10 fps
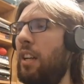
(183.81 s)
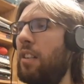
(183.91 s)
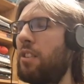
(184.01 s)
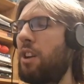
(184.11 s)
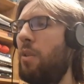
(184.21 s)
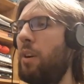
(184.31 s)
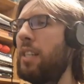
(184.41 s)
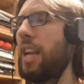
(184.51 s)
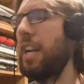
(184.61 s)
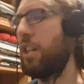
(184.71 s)
there's
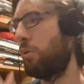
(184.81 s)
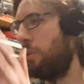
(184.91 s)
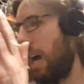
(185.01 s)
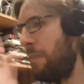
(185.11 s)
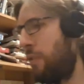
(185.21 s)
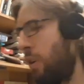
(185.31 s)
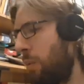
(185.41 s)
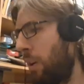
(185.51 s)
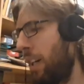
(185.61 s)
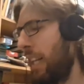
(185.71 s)
always a drop forward,